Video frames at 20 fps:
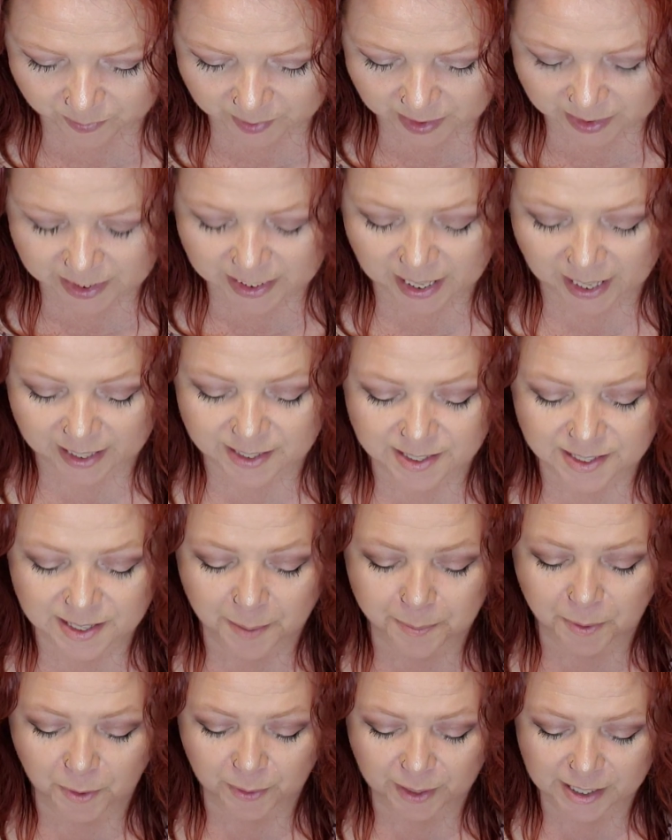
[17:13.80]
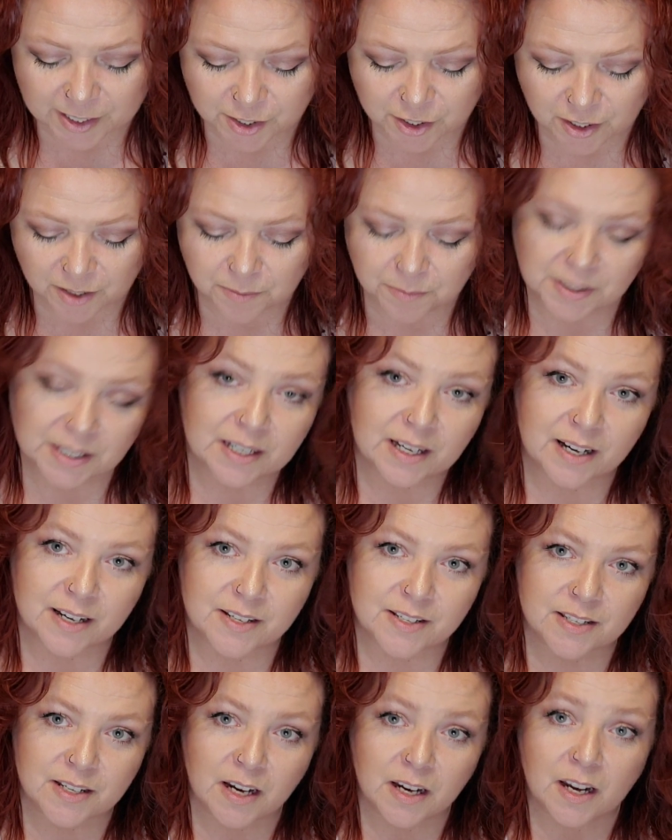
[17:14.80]
Yeah, separation,
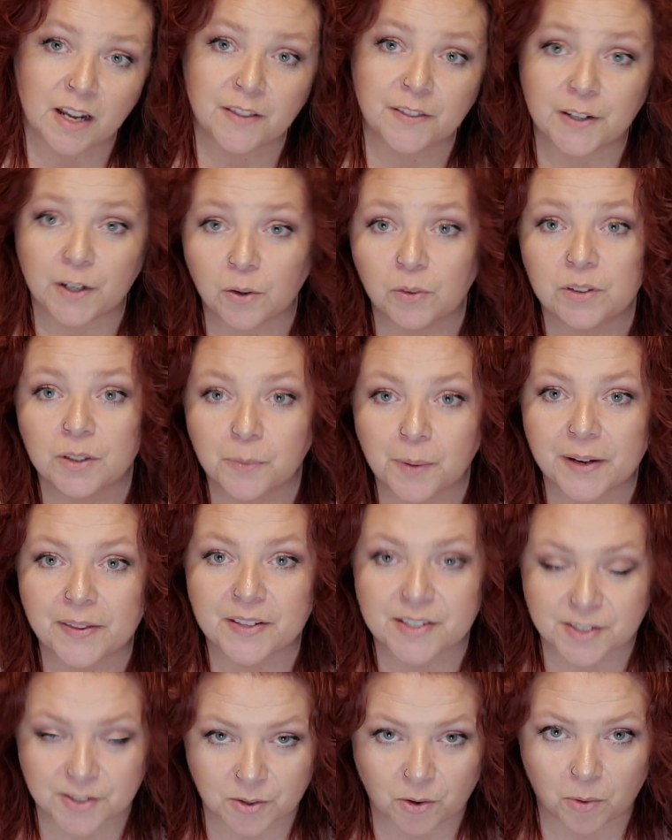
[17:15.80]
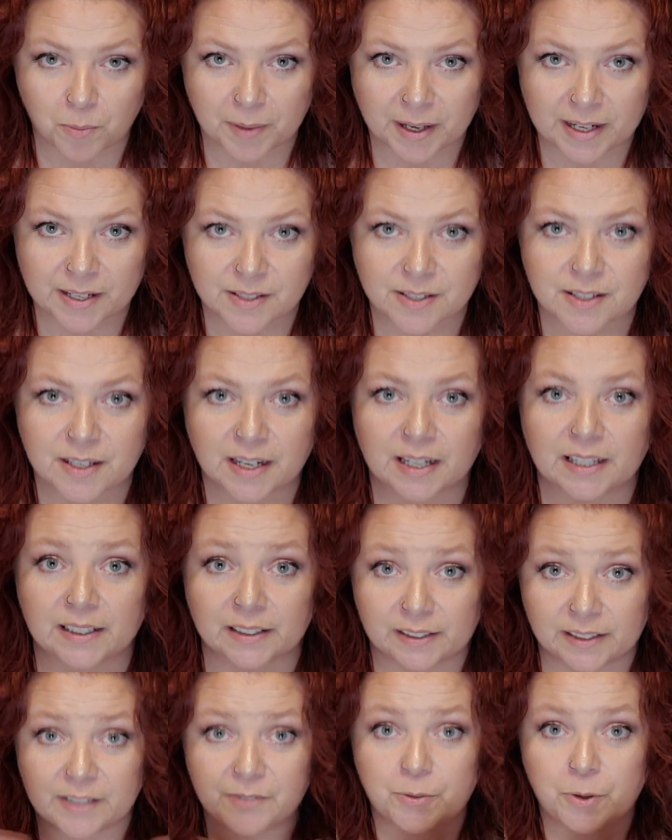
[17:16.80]
because the only way that soulmates can
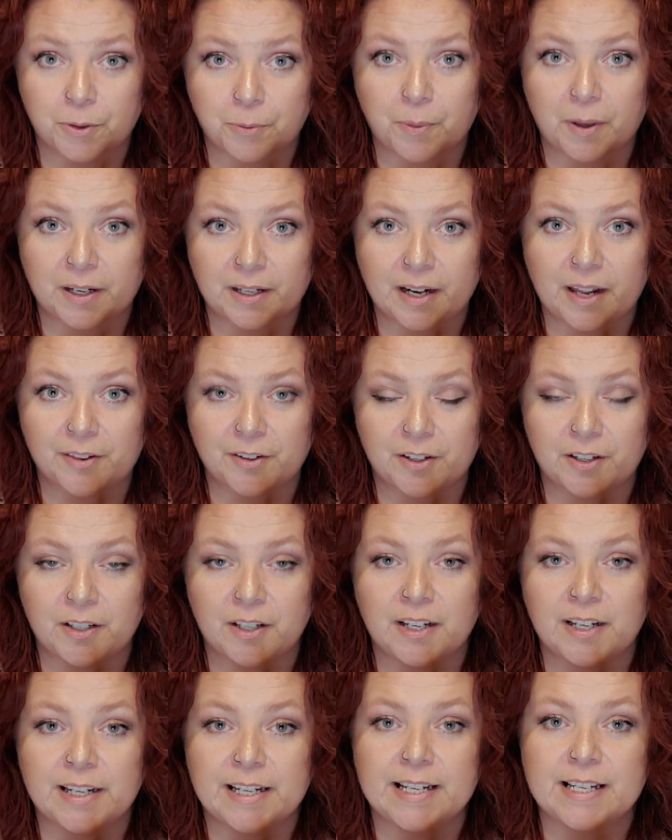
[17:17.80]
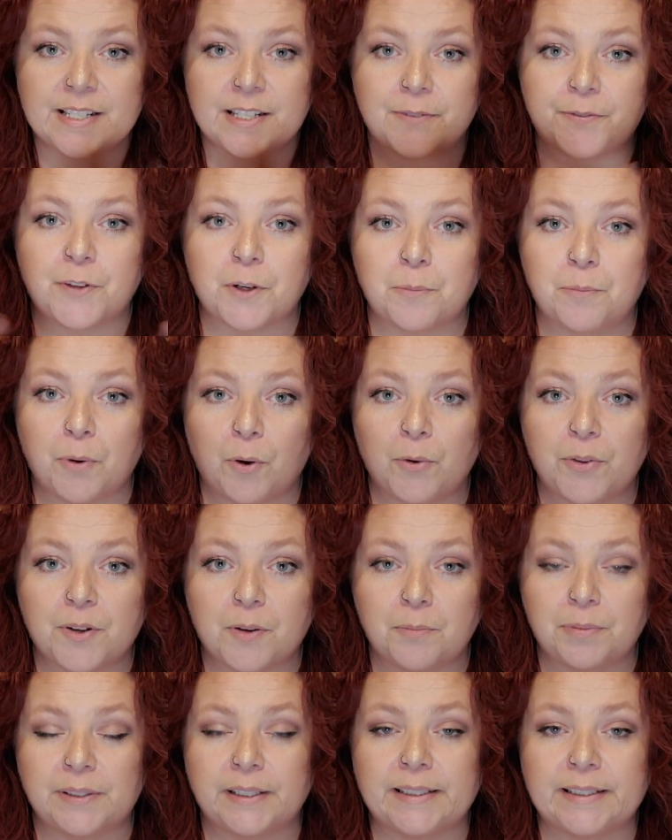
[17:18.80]
live with one another is if they're both
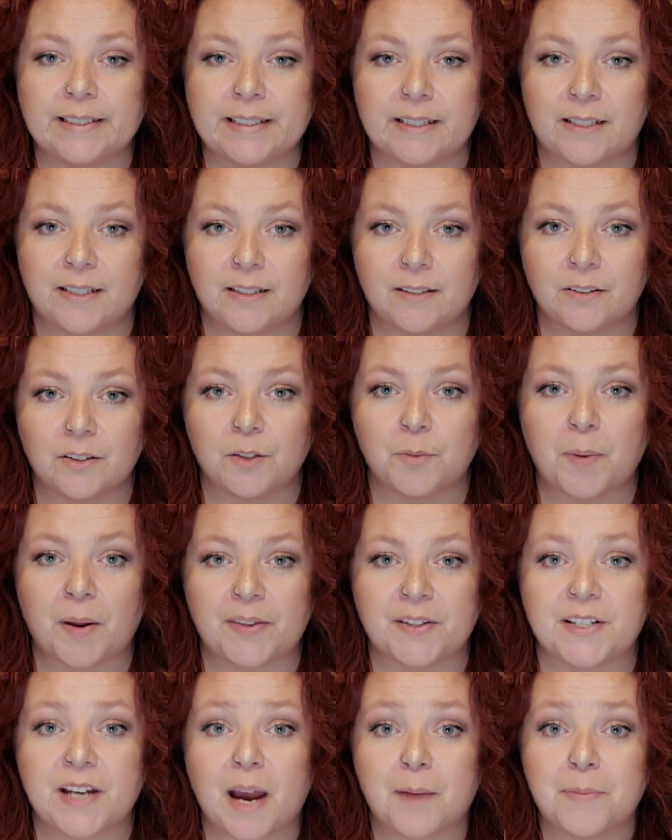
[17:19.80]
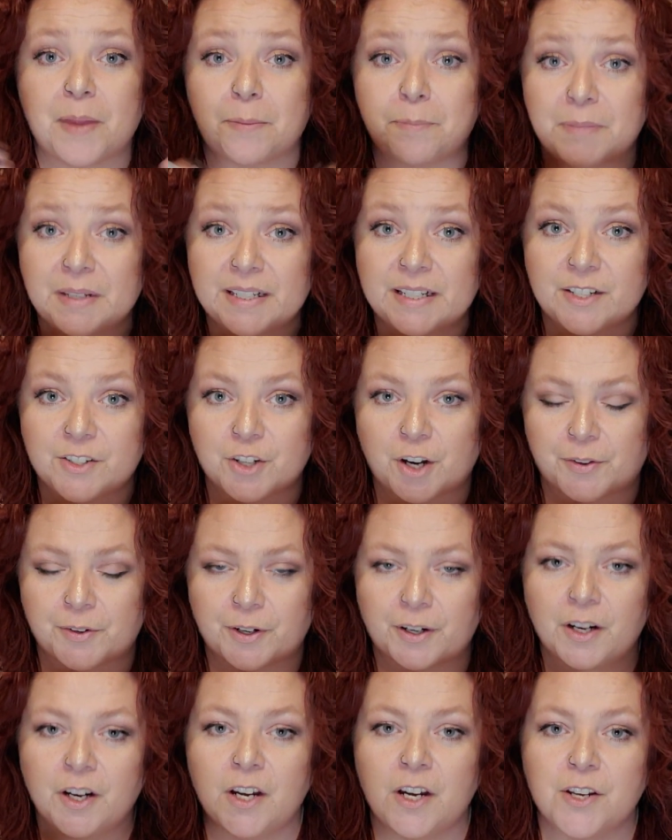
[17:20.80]
completely healed by the time they meet each other.
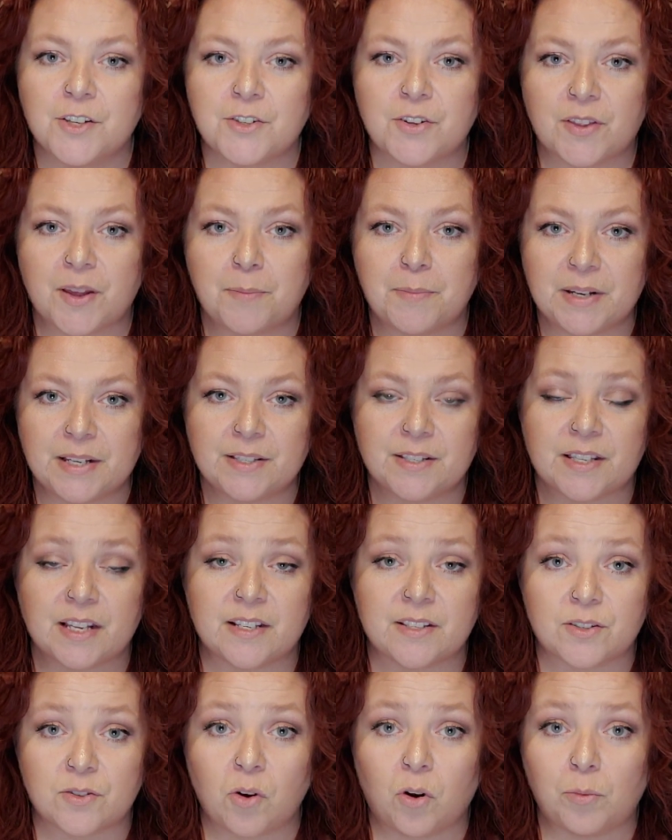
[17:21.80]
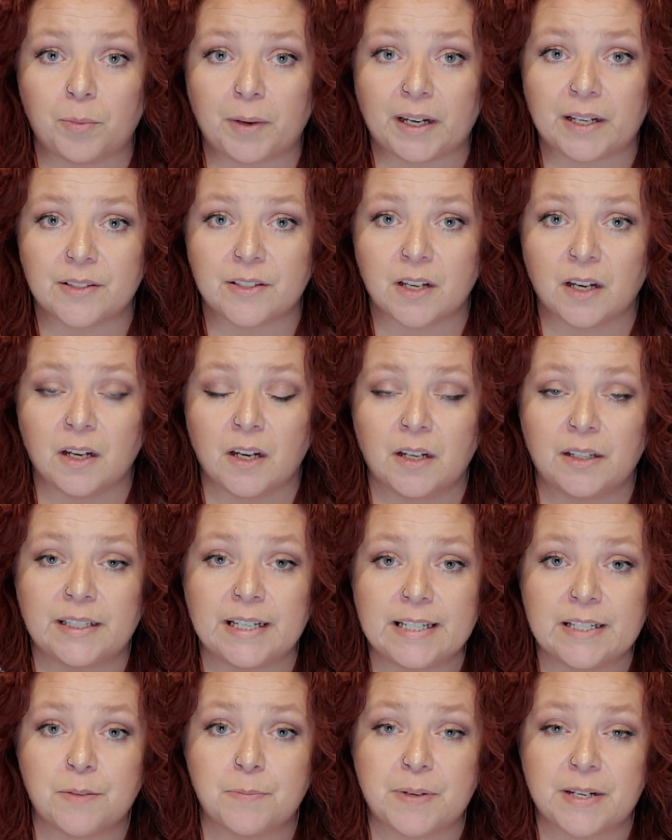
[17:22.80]
So that means that soulmates
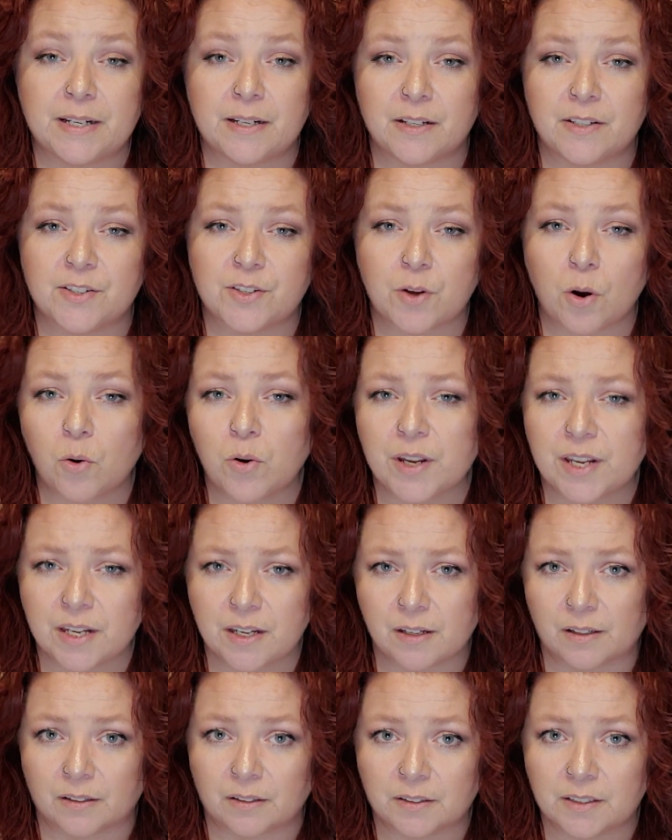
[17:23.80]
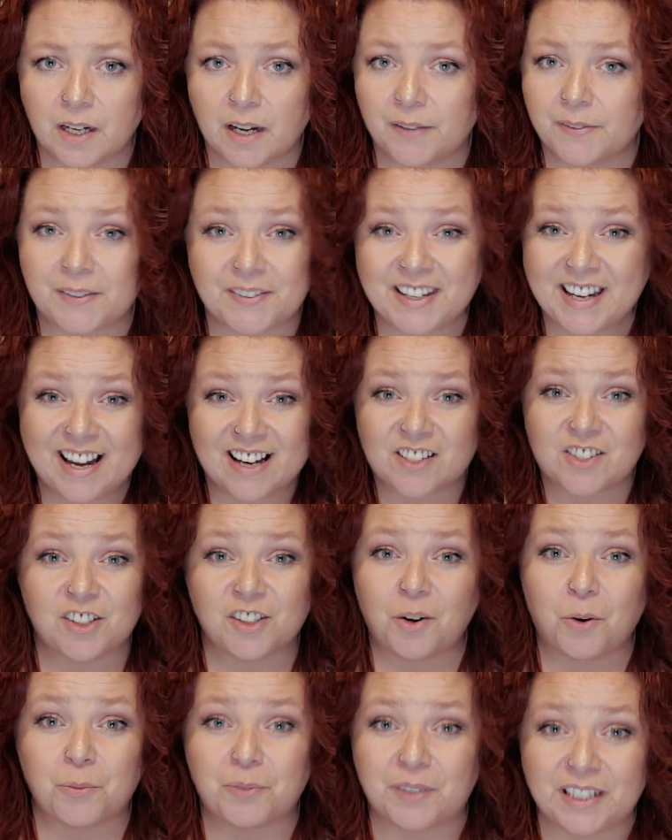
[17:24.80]
need to be so healed that they actually
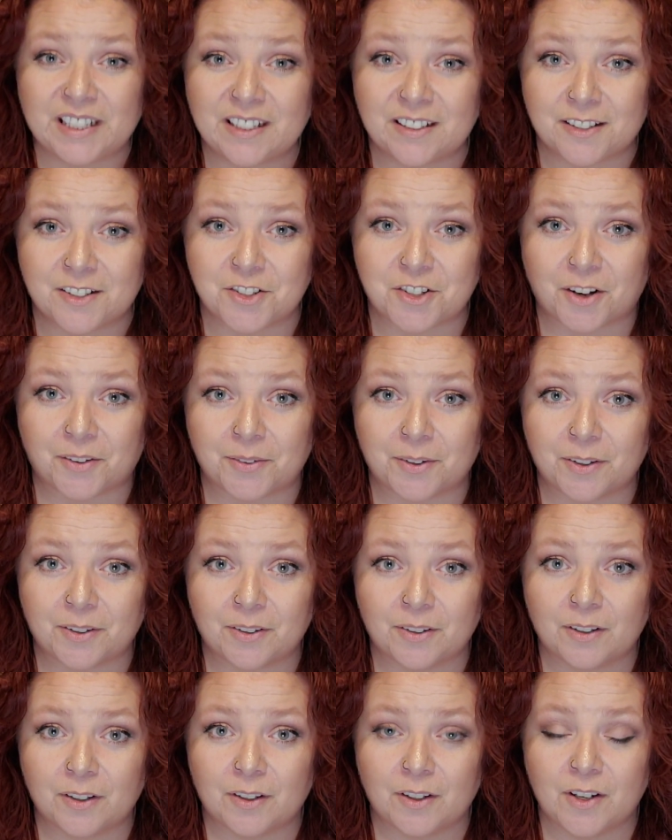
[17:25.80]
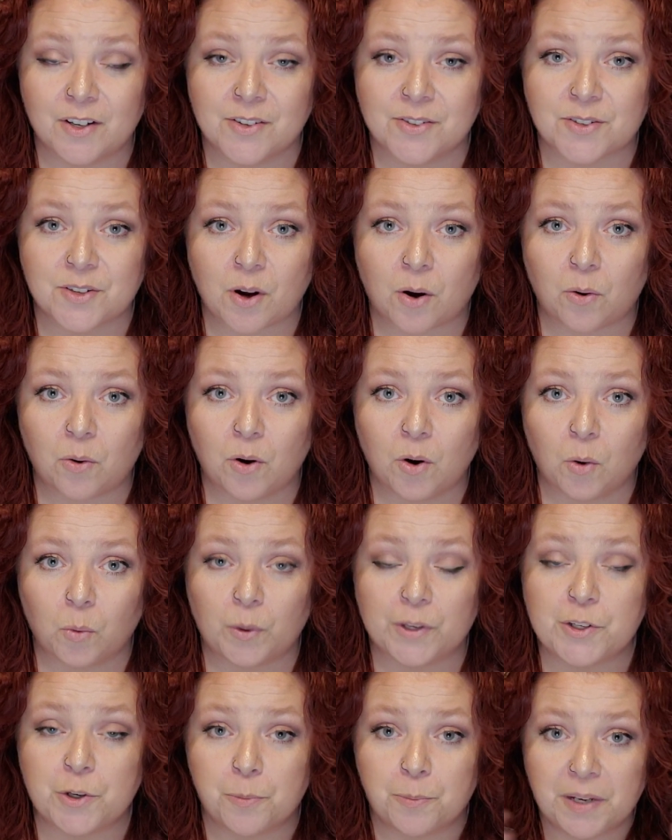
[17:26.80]
don't need each other. So
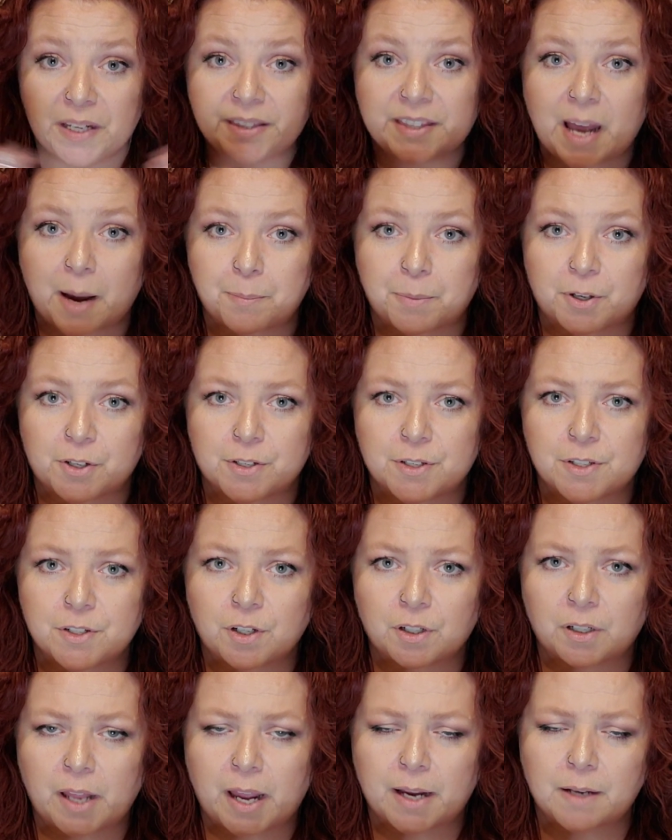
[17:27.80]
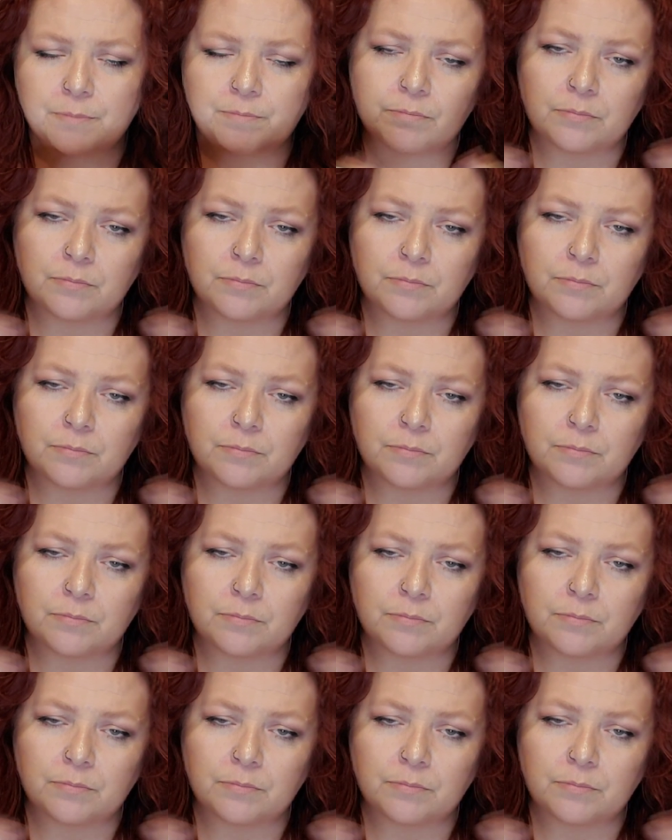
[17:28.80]
when you meet that person, you're like,